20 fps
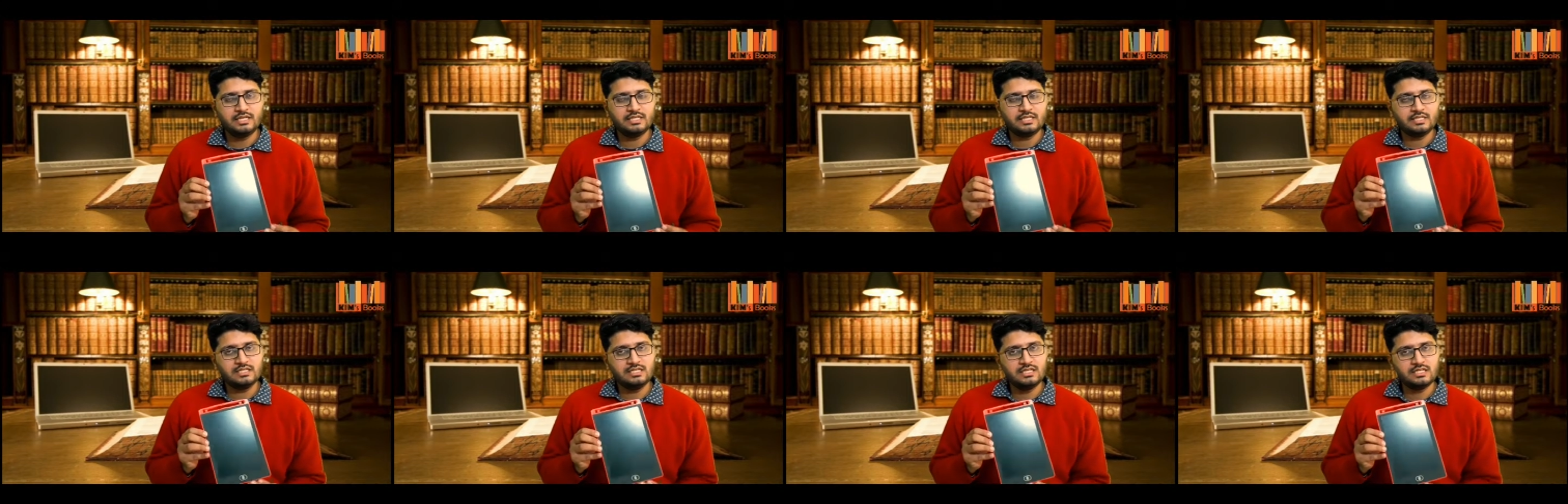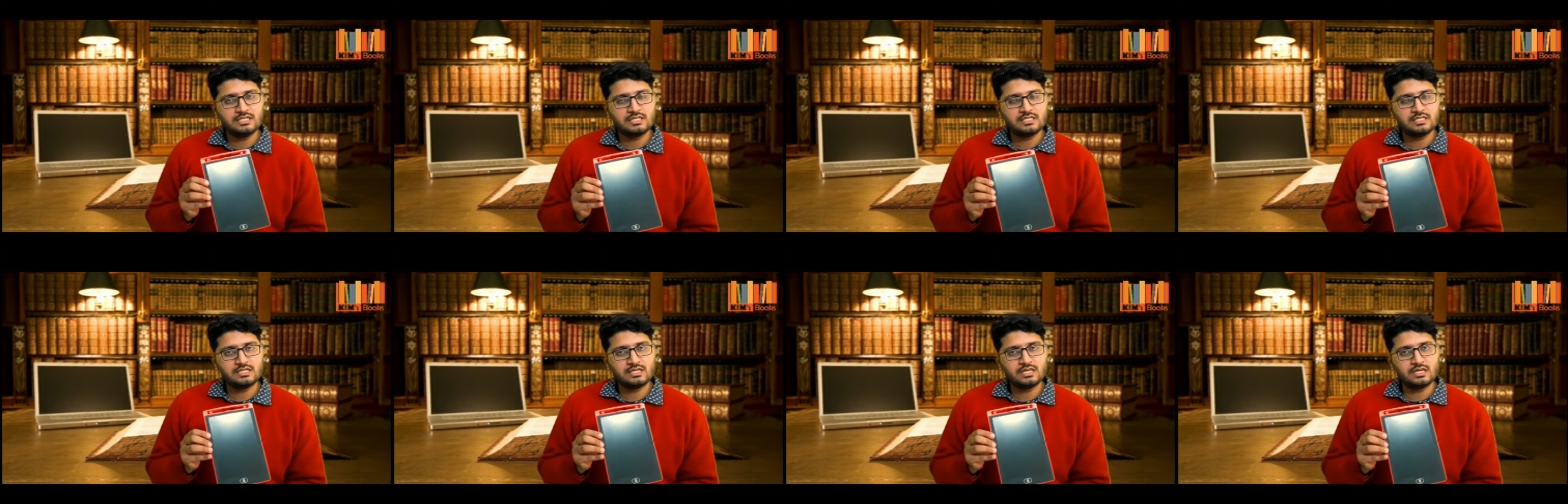
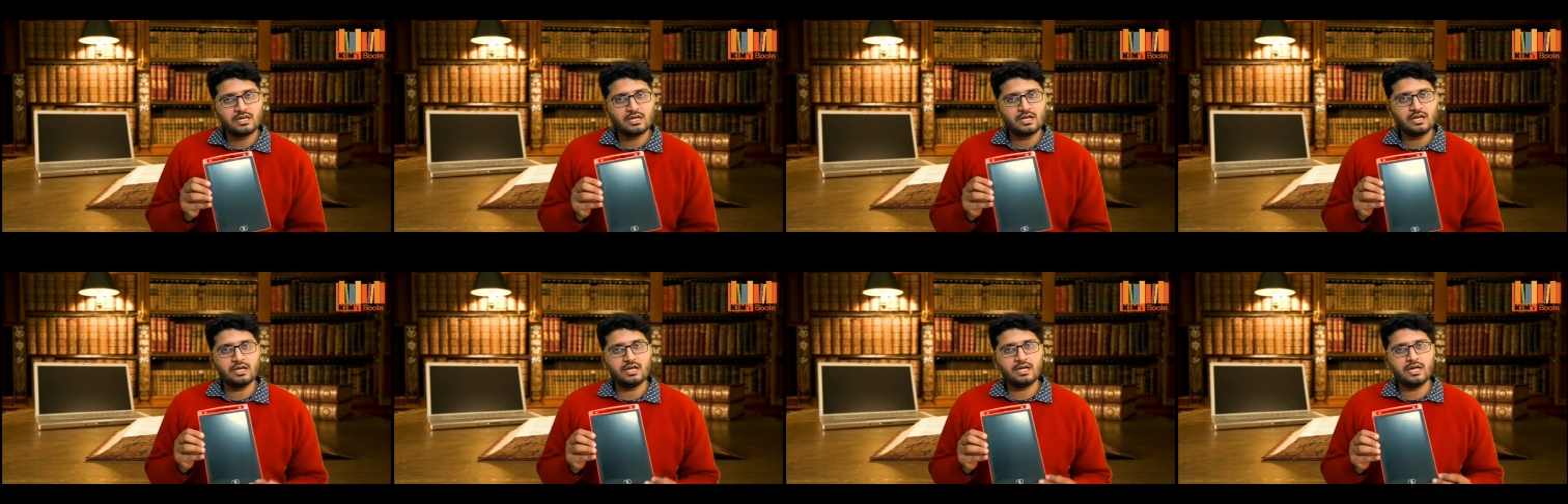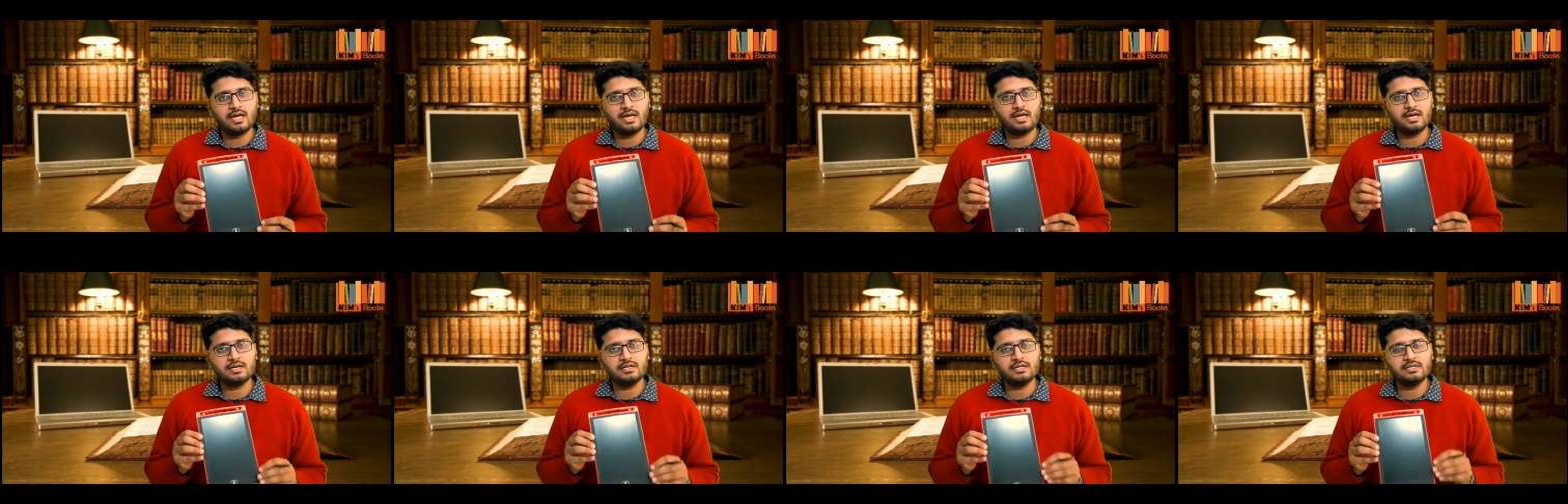this
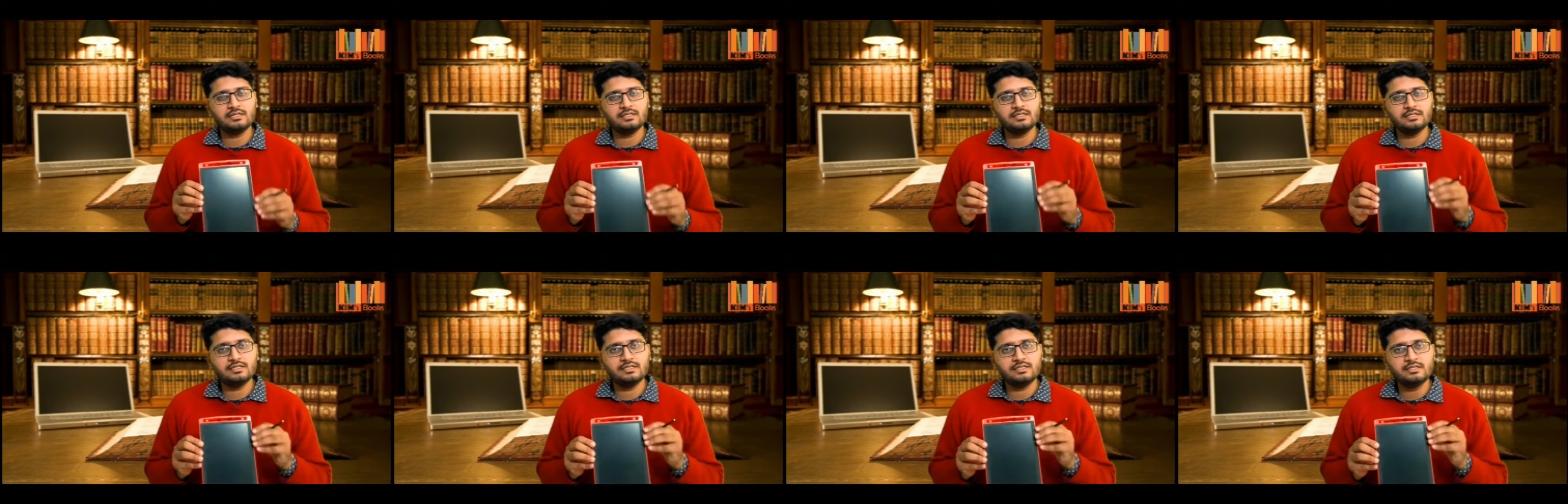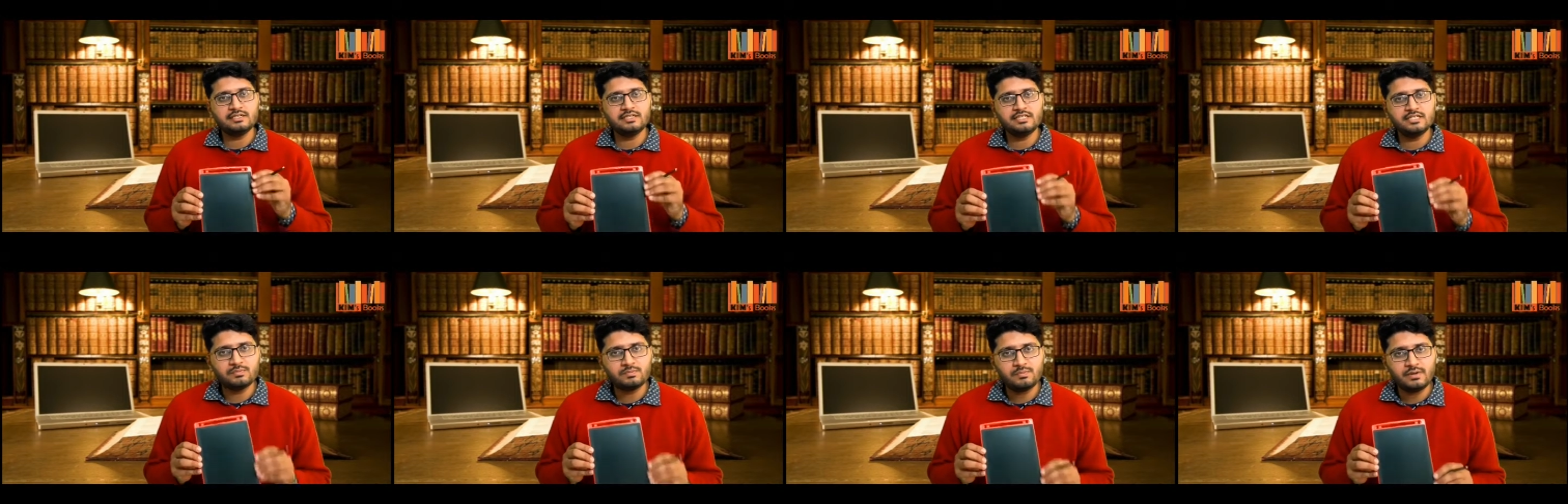
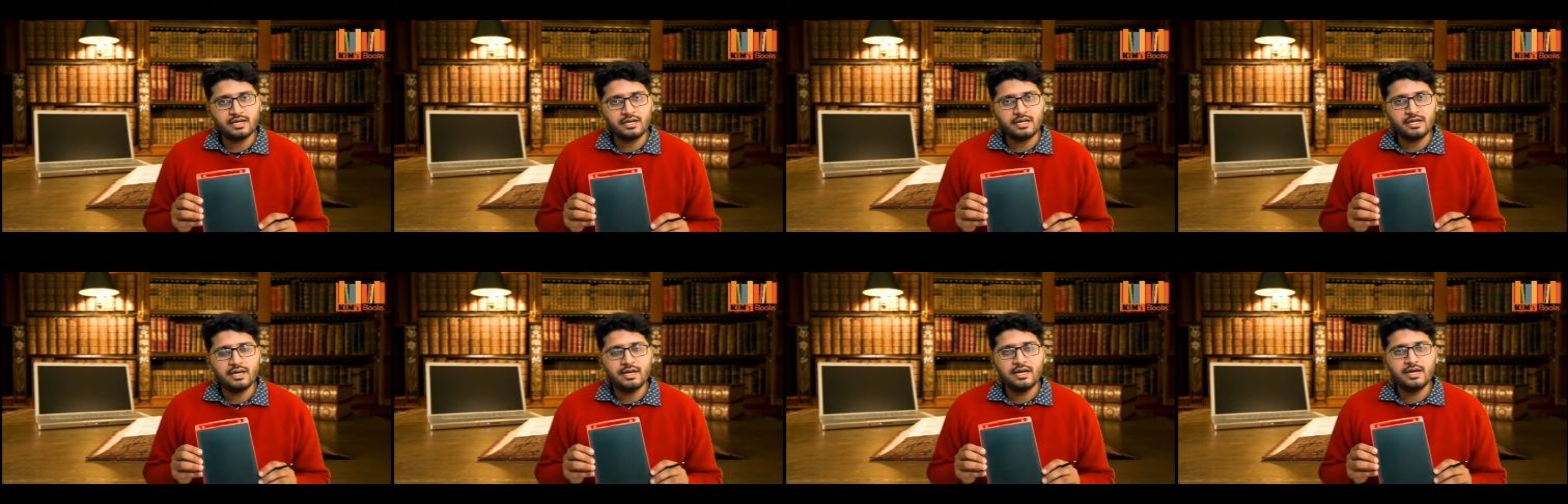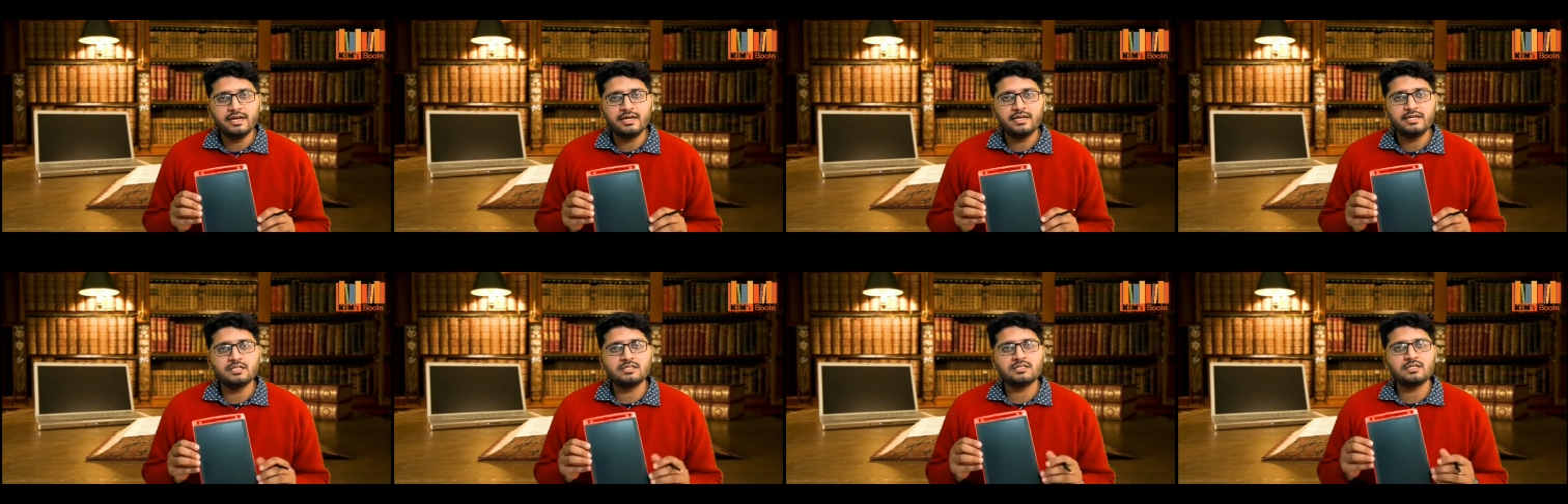display
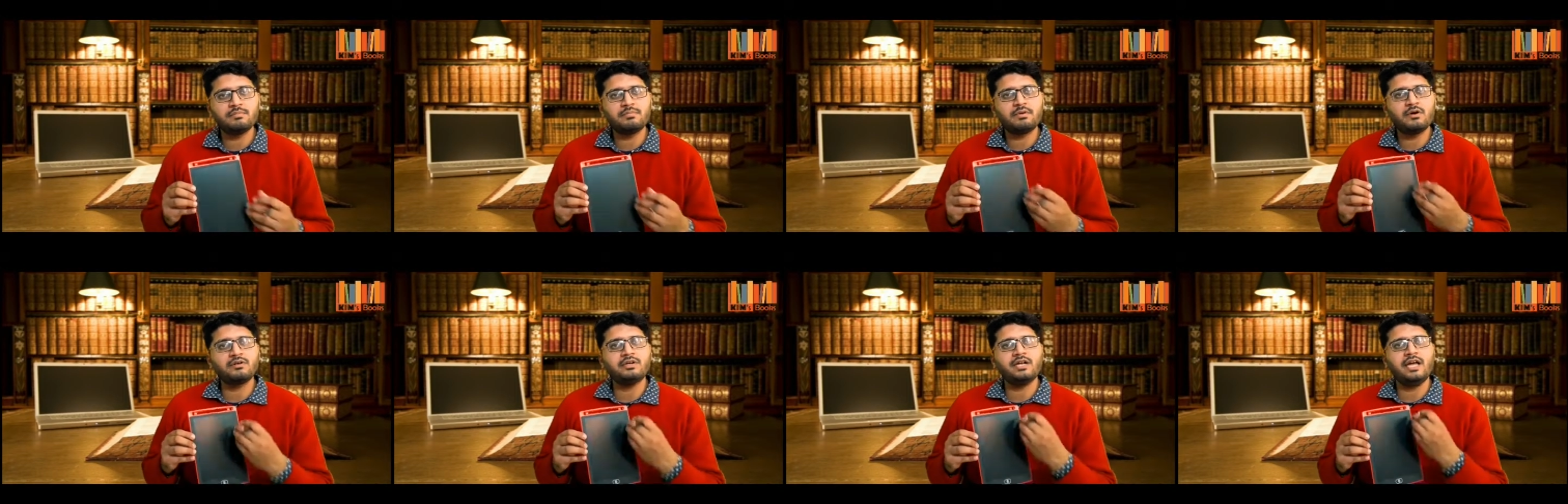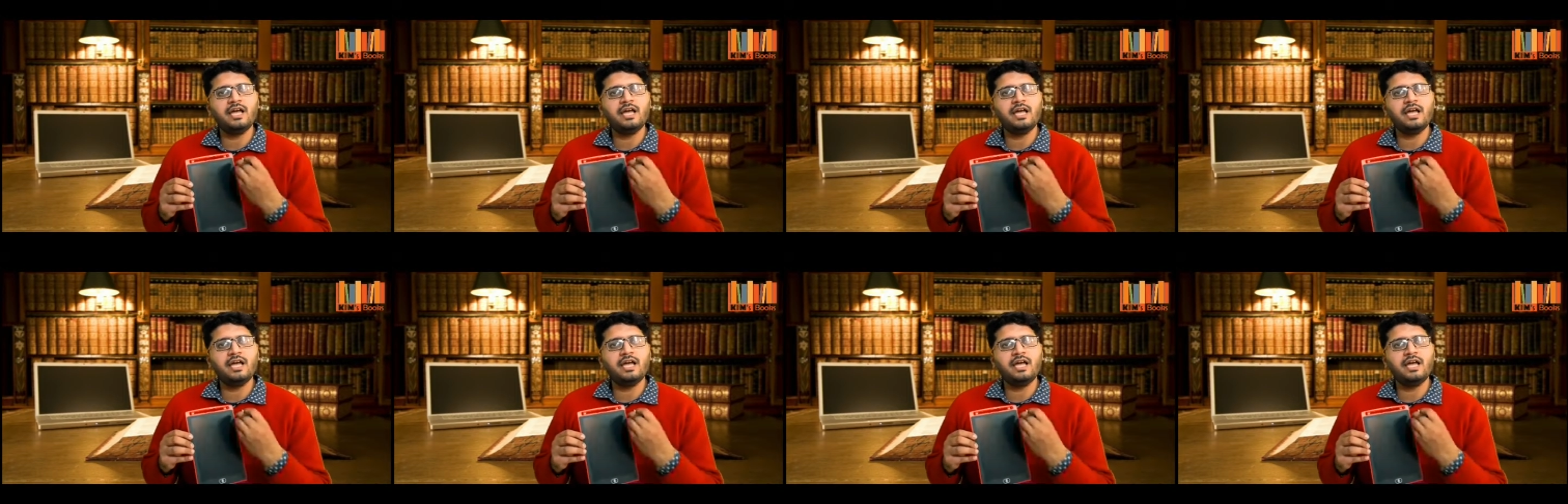is about